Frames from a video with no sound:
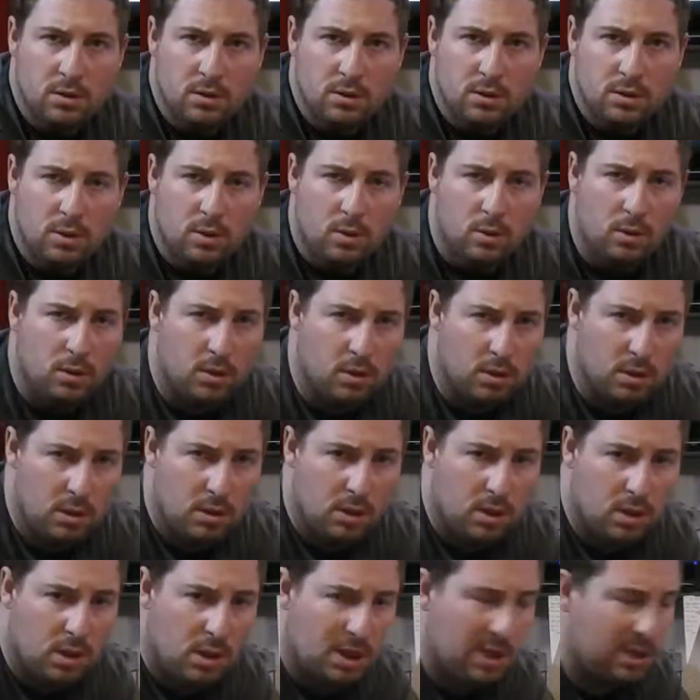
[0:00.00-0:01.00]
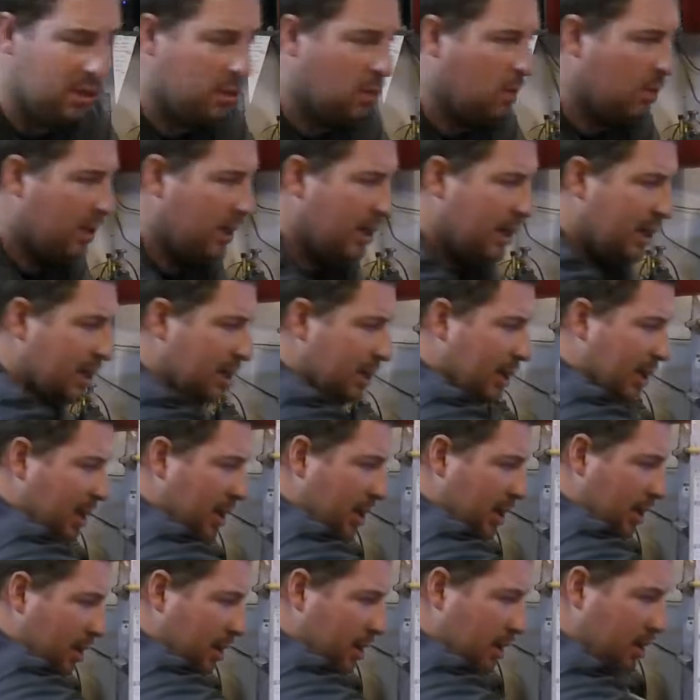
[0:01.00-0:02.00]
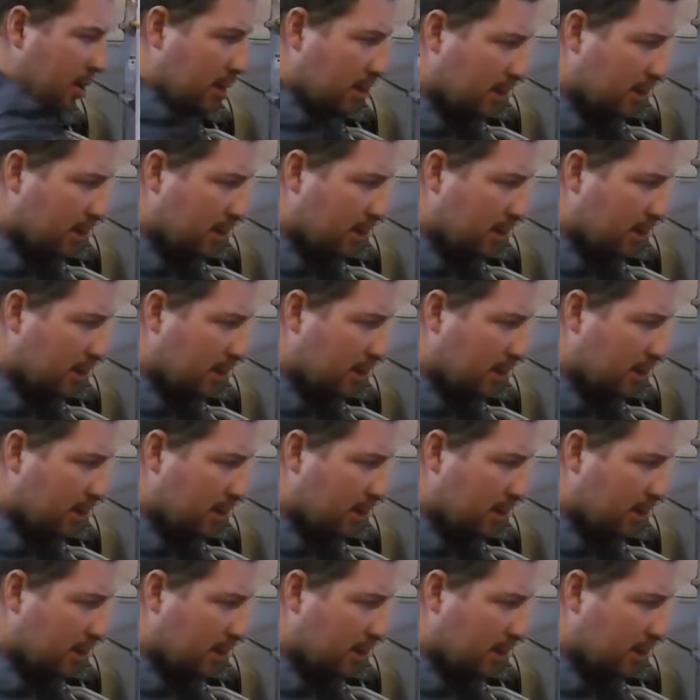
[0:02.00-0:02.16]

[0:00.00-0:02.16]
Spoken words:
So I'll go ahead and